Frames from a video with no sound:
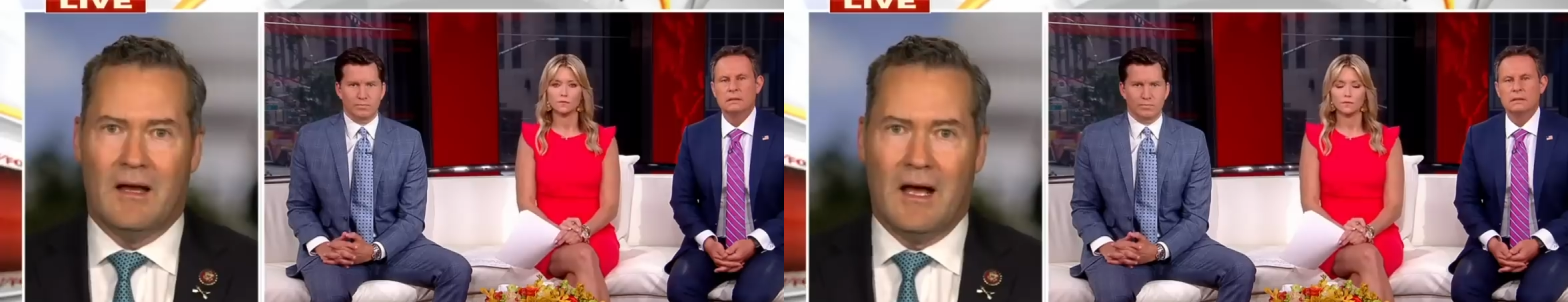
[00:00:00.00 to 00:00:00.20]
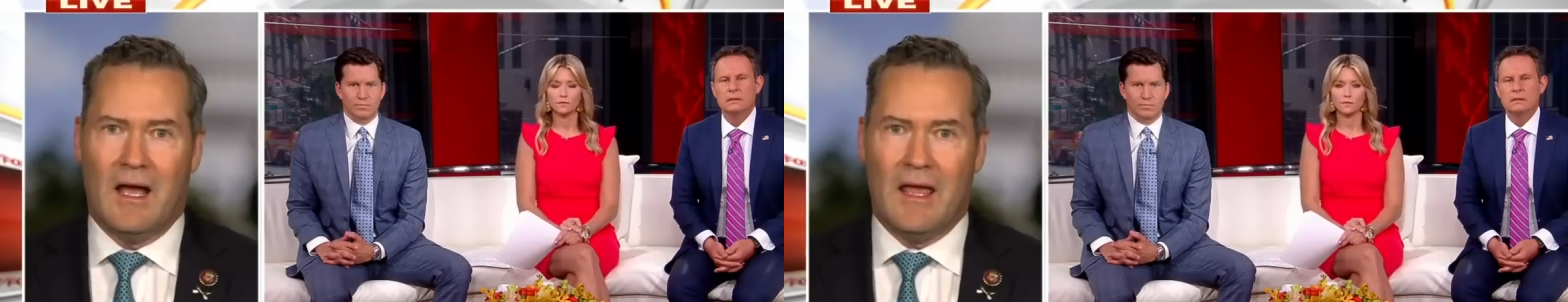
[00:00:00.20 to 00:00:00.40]

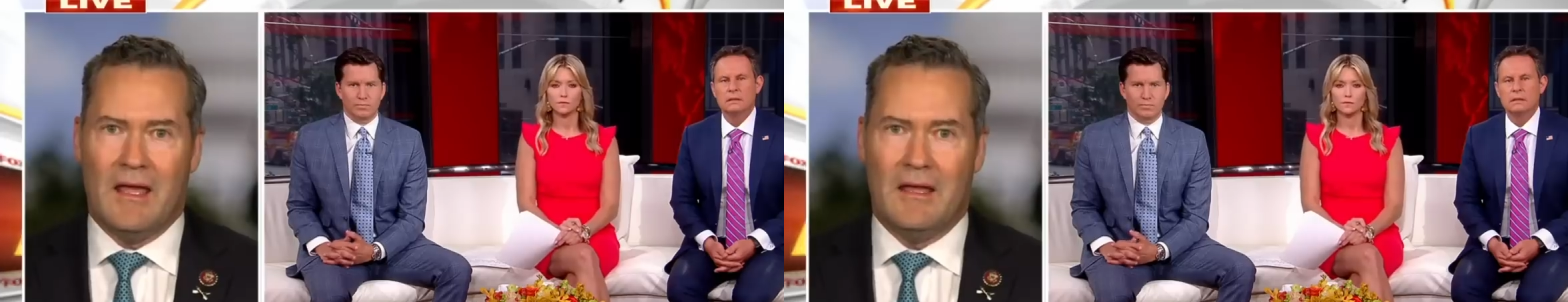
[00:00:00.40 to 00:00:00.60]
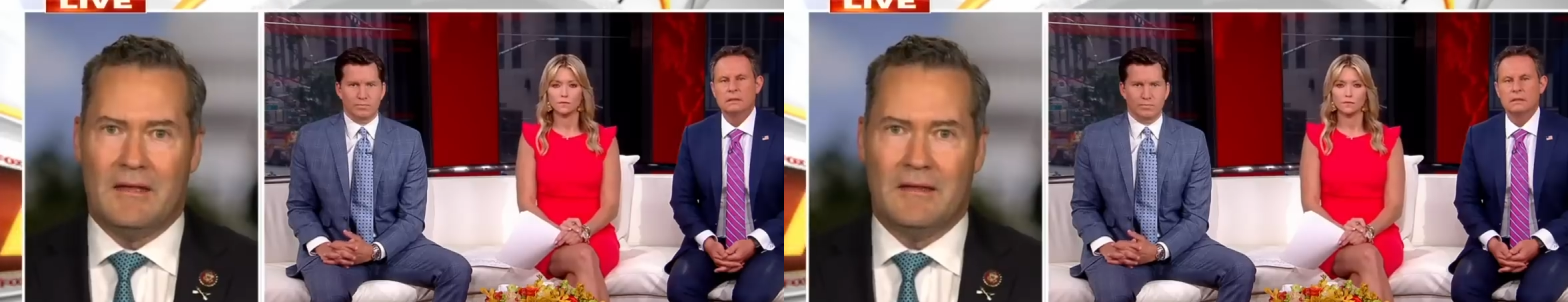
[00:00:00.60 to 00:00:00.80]
Speaker 1: uh,
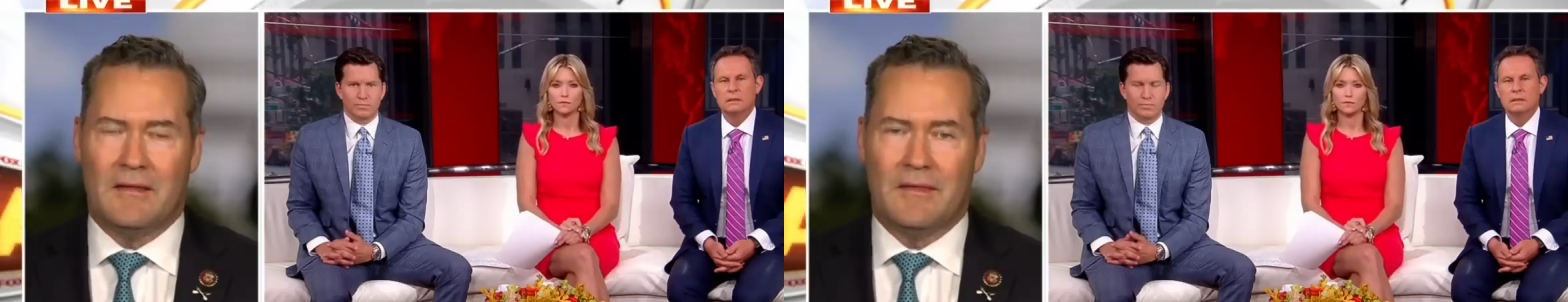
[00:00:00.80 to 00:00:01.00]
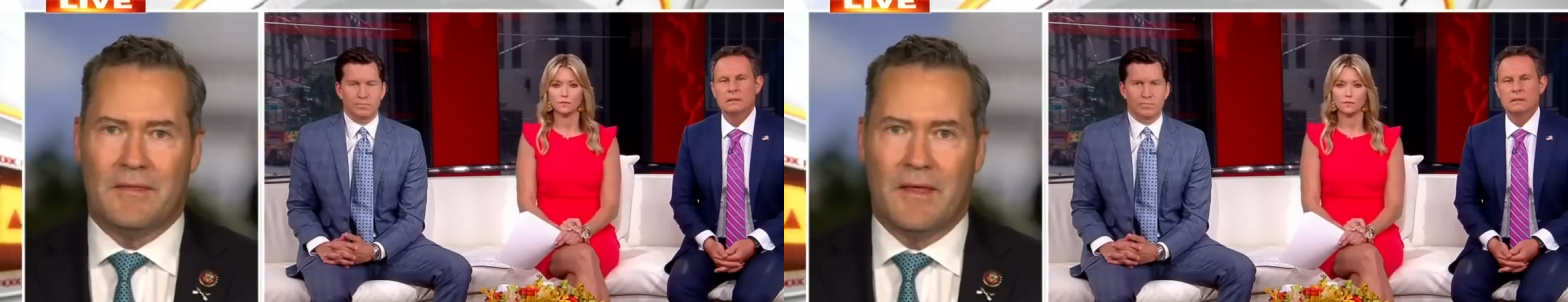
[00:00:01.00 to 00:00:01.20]
in
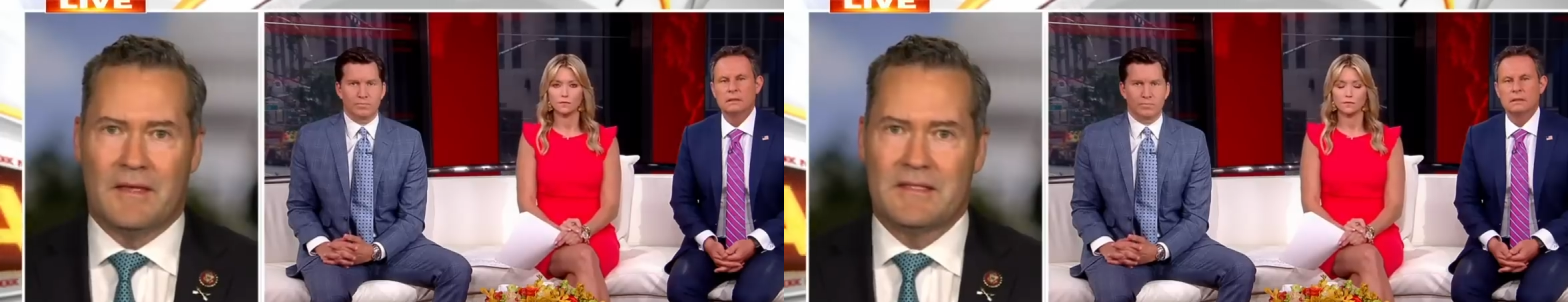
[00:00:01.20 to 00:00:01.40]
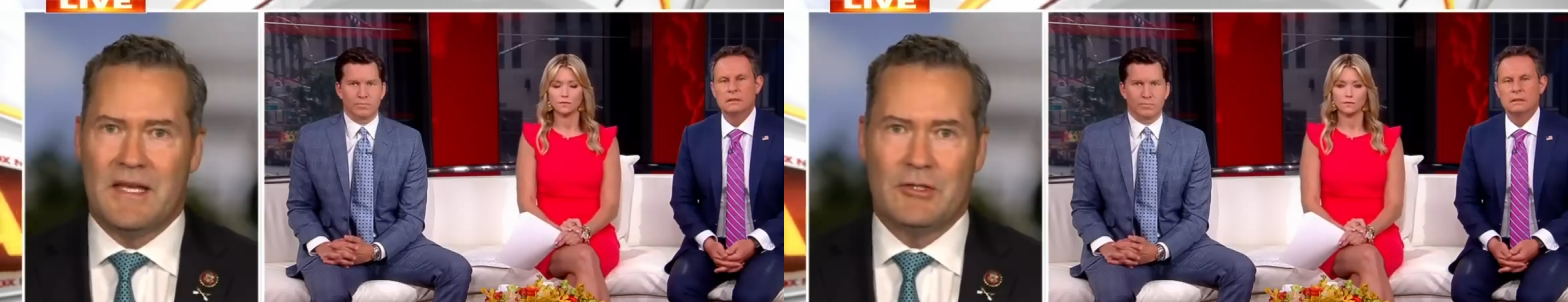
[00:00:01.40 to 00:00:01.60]

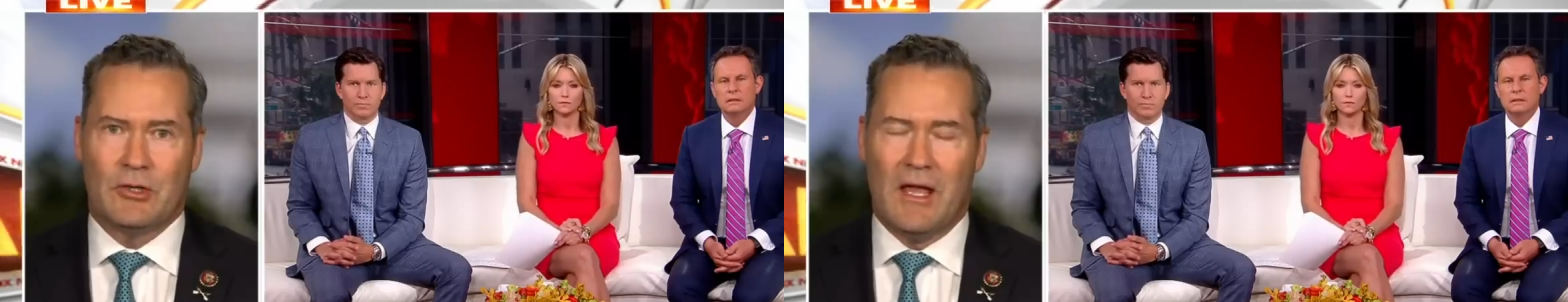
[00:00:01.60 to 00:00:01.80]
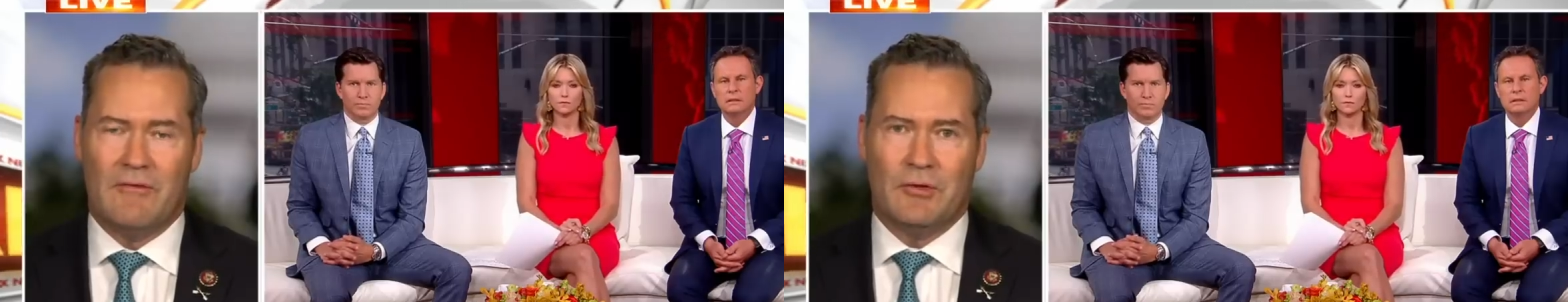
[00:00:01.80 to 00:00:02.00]
the
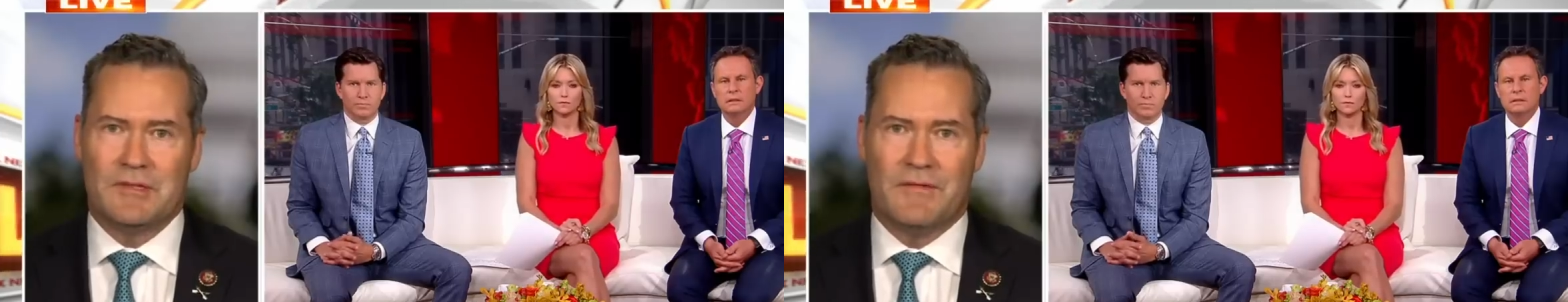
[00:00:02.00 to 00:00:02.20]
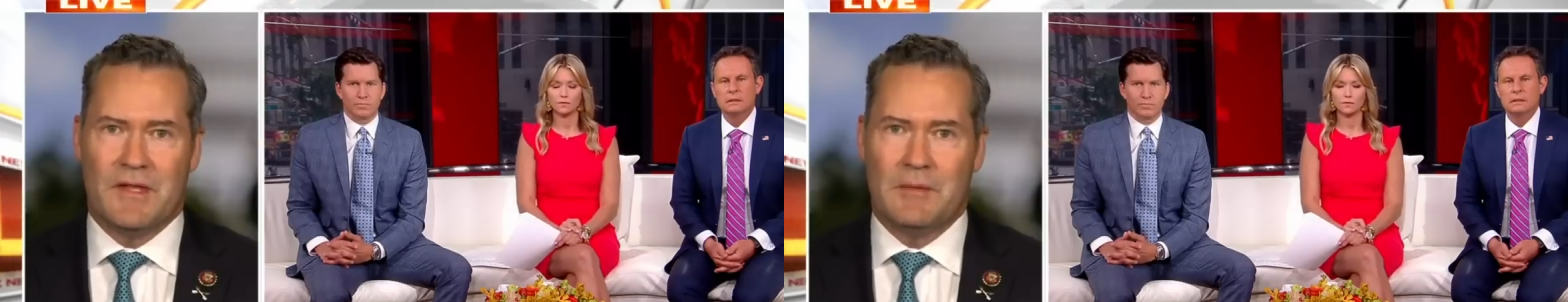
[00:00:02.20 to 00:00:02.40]
senior
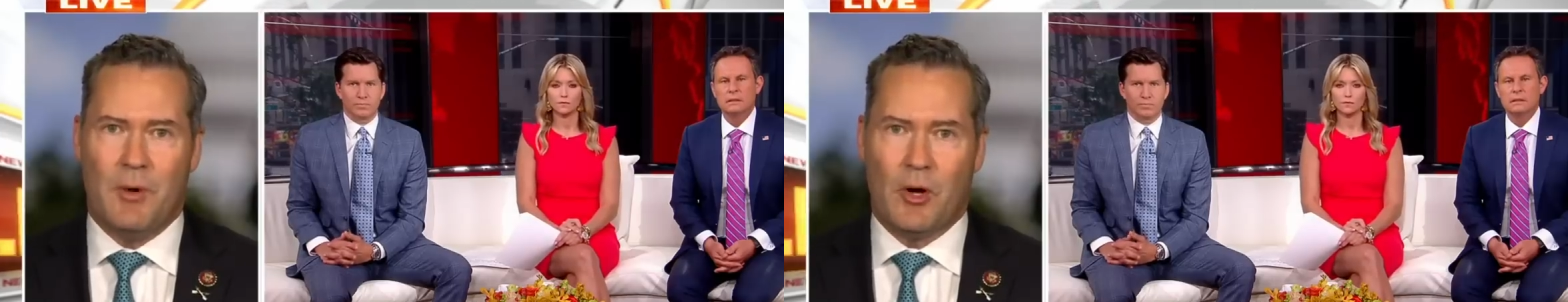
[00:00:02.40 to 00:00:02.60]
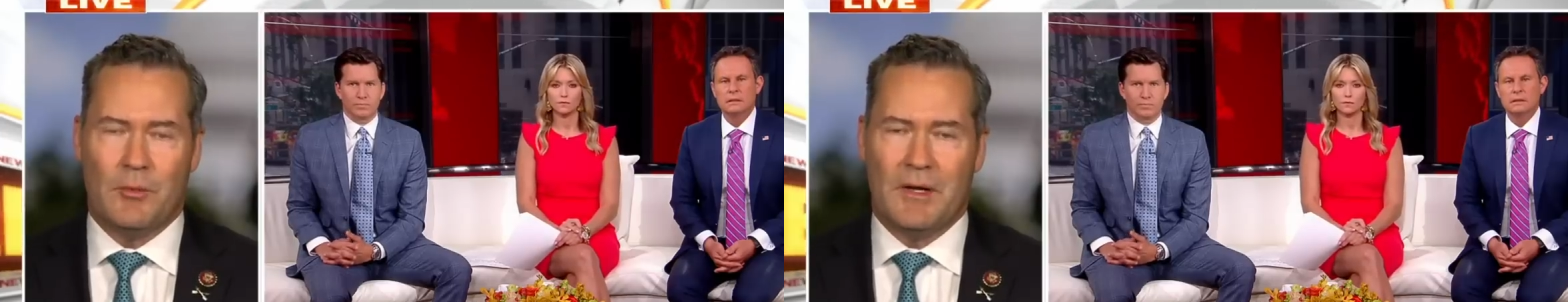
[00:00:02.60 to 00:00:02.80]
levels of the
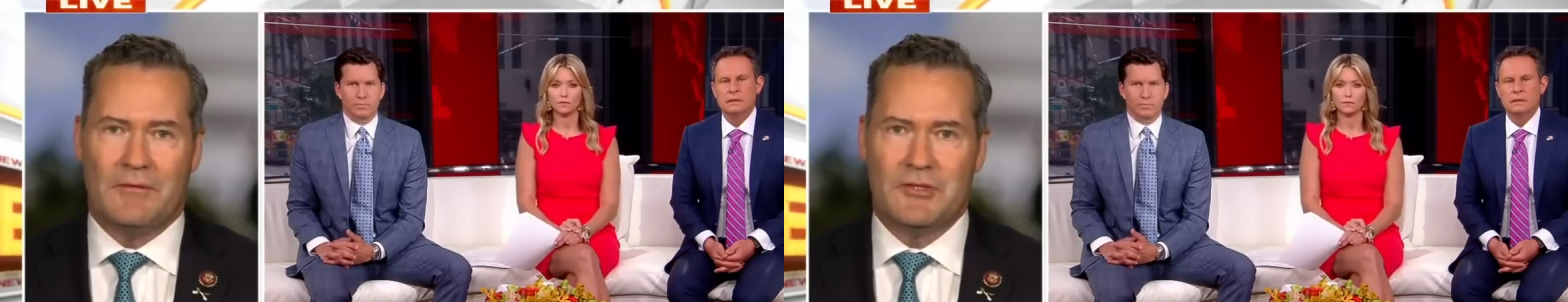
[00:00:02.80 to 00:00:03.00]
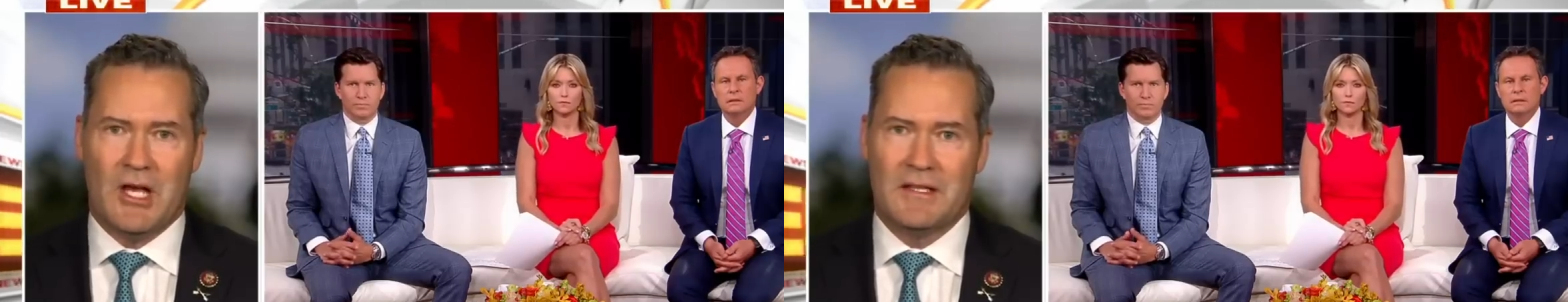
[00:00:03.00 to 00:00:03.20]
Department
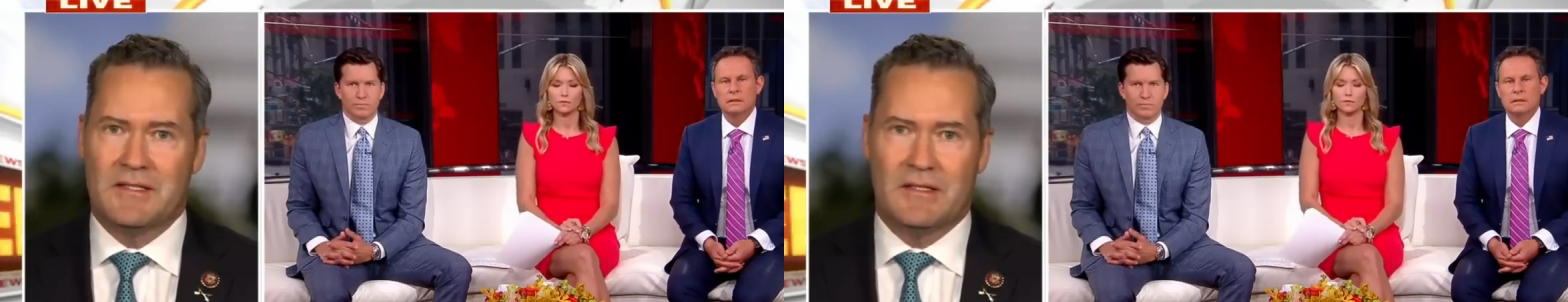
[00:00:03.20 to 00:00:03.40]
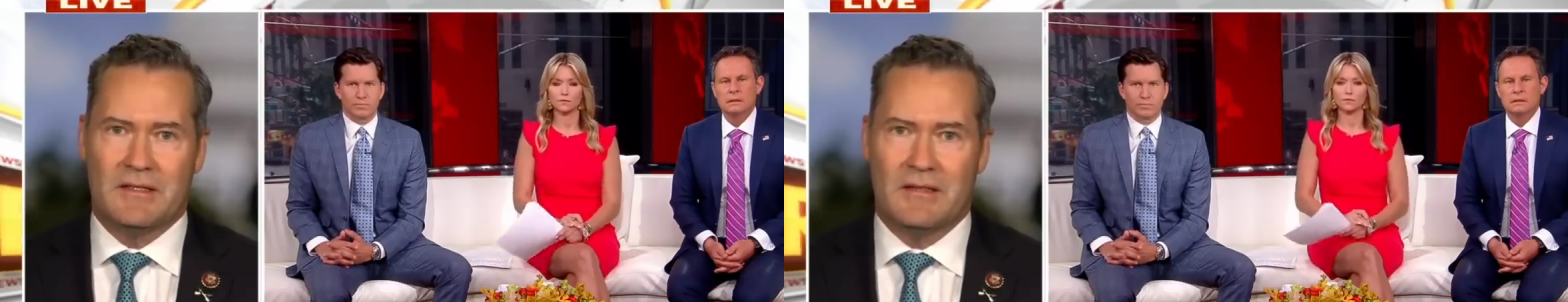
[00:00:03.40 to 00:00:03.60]
of
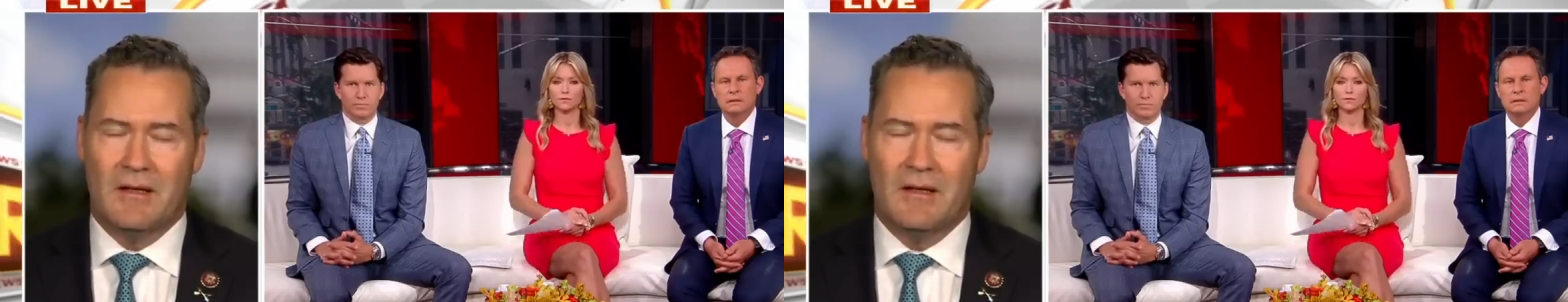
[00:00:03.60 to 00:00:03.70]
Justice.